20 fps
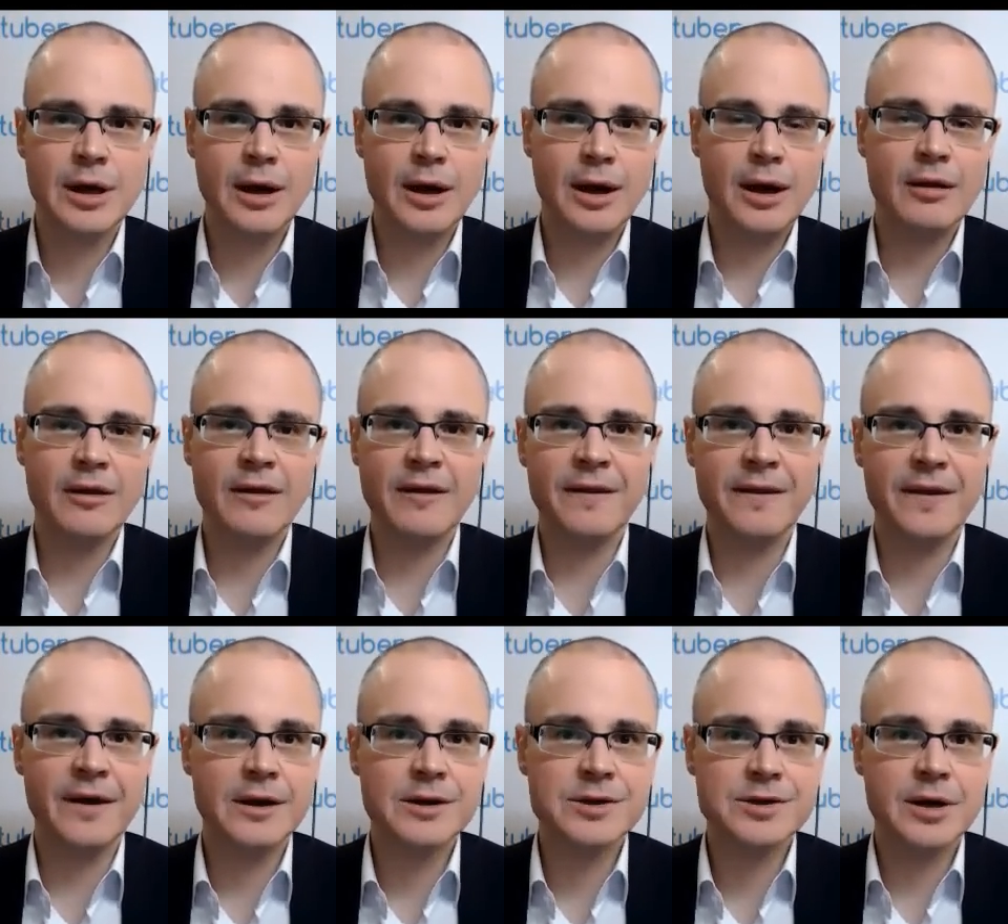how the
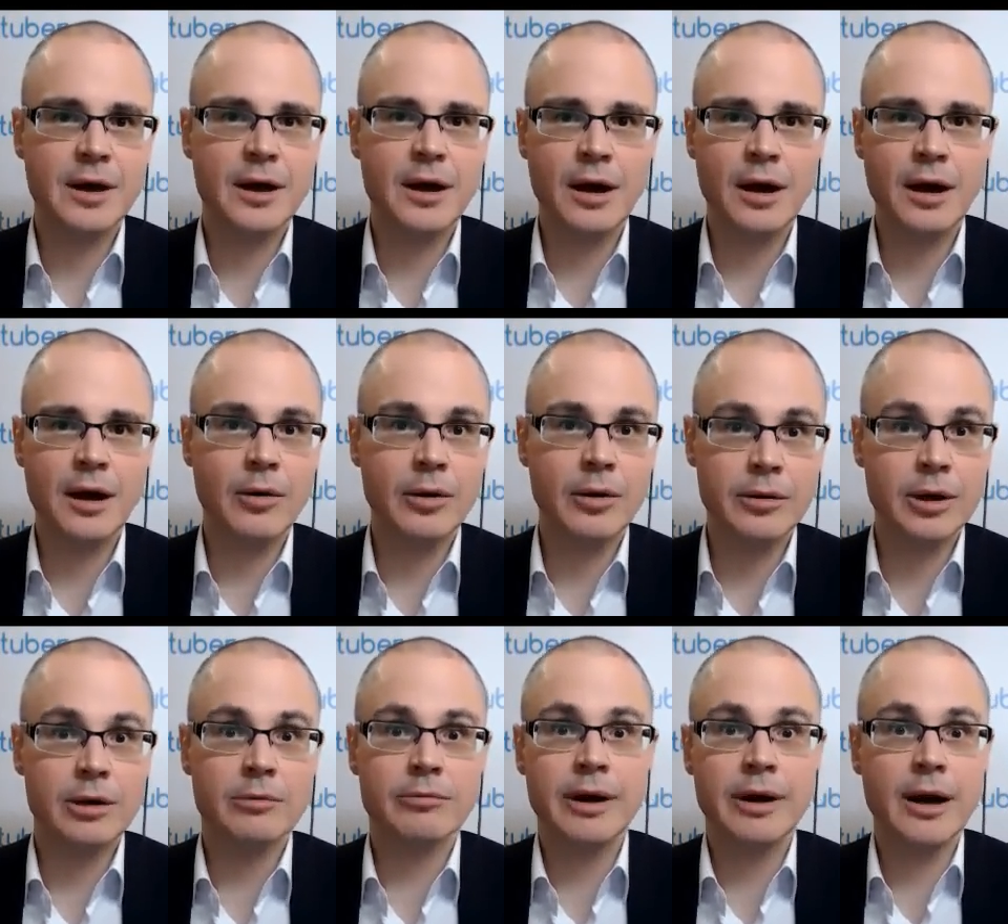things are going
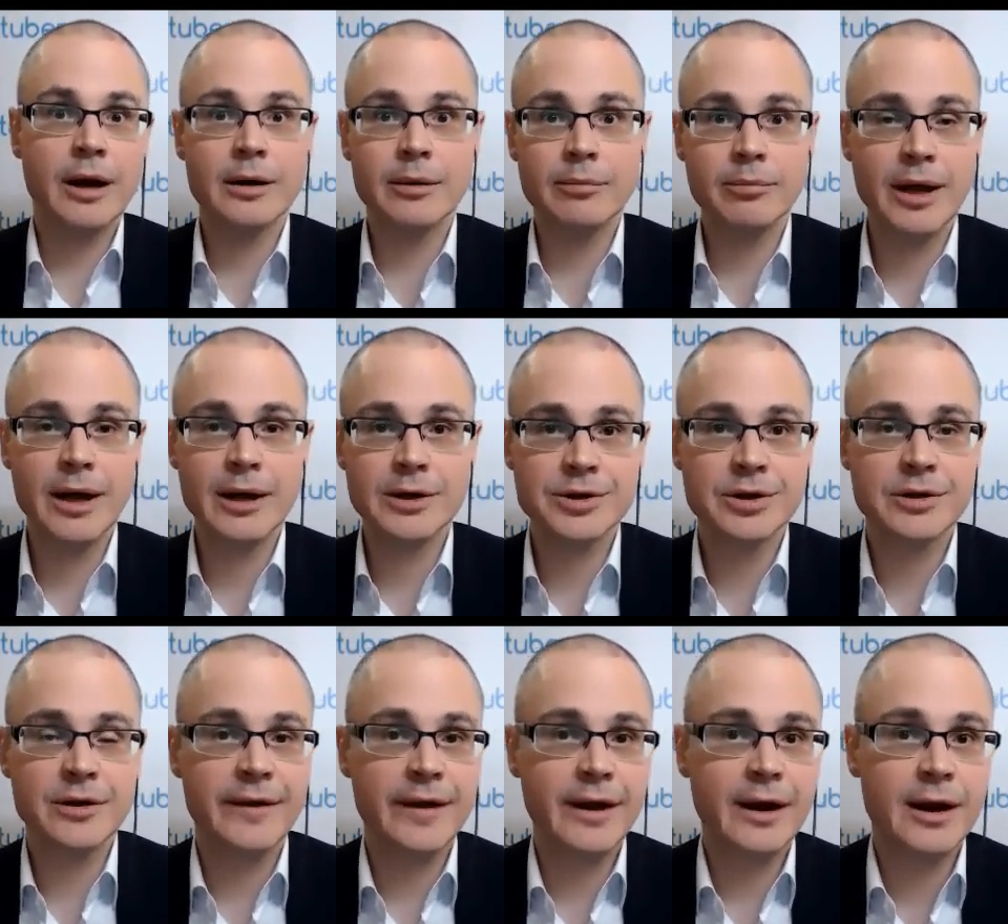on regarding blockchain
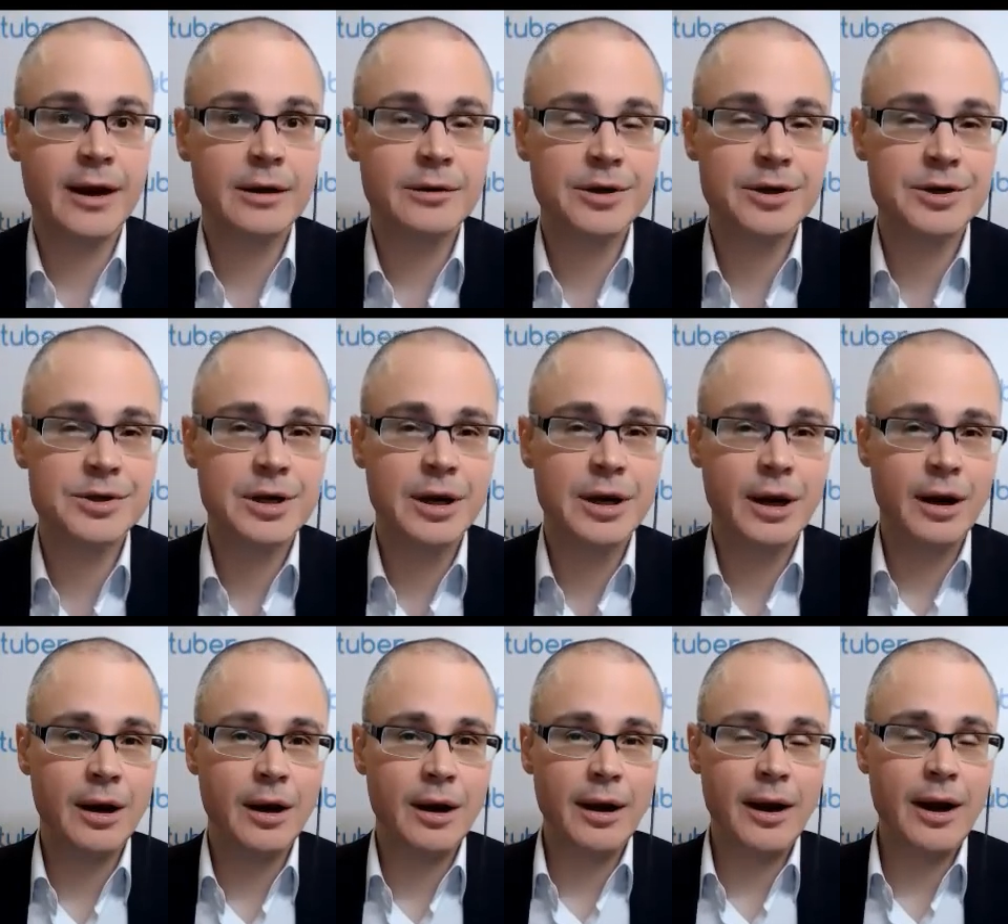in their countries.
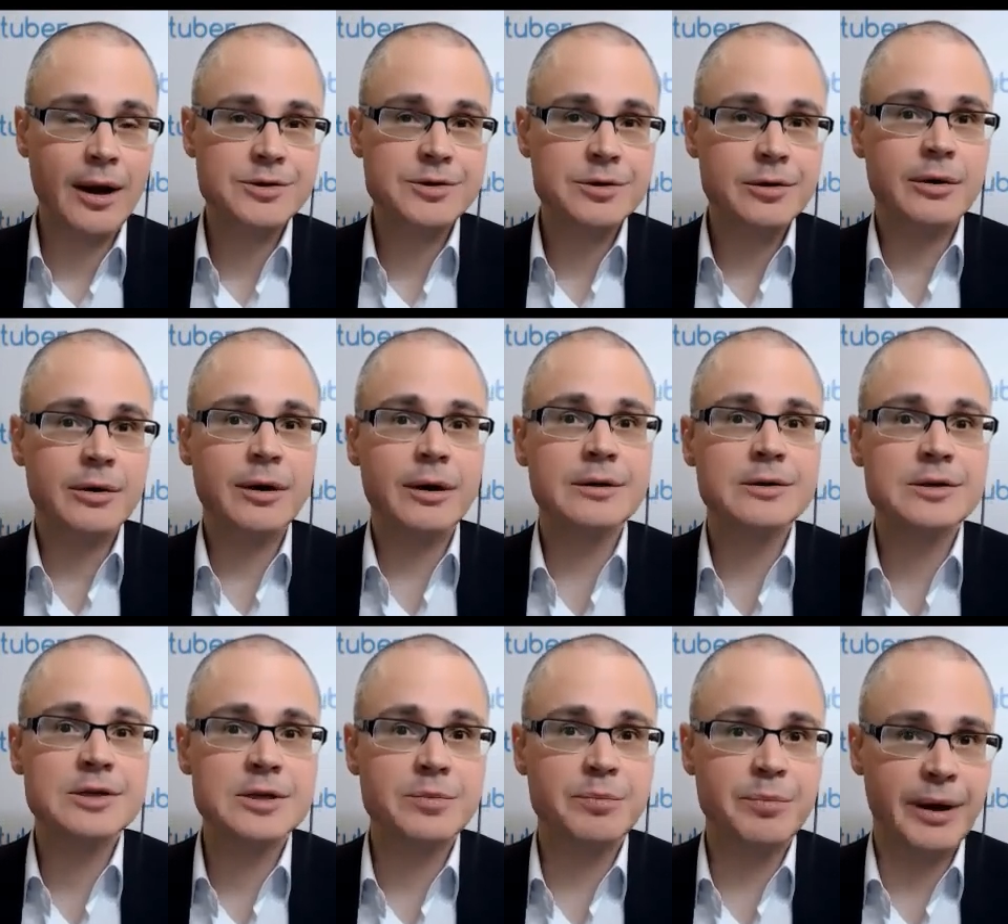As you are in
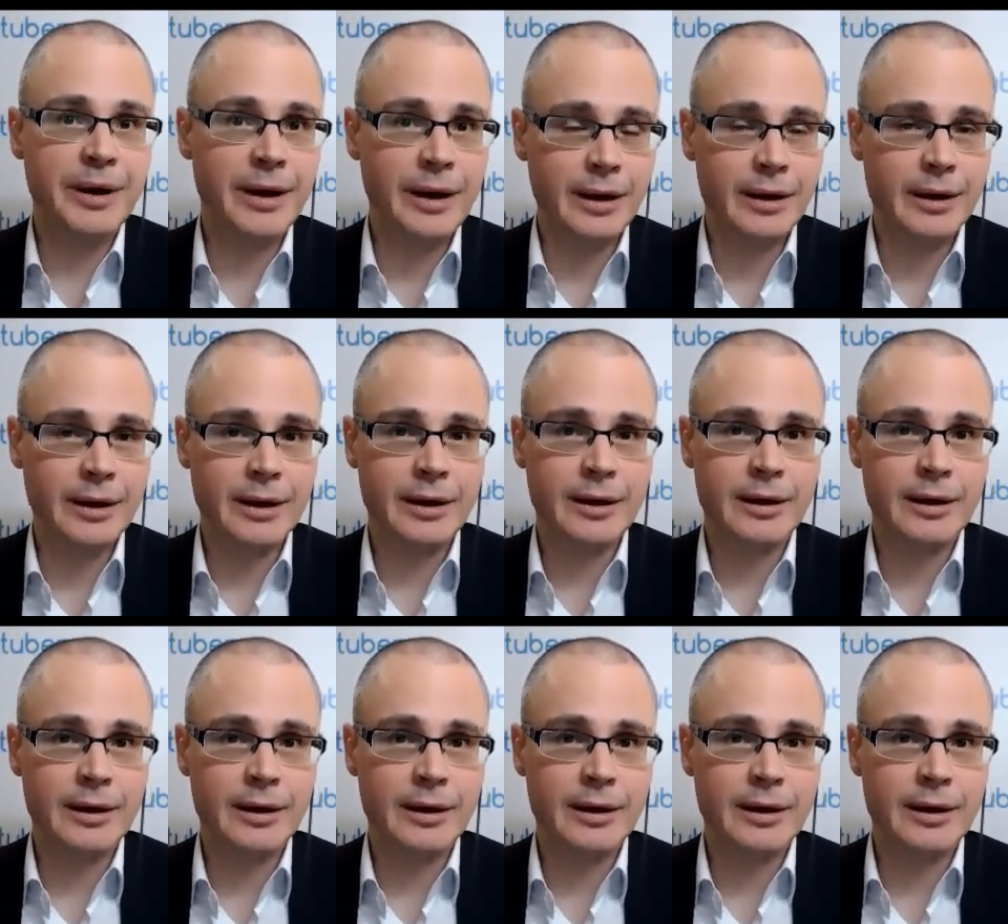Spain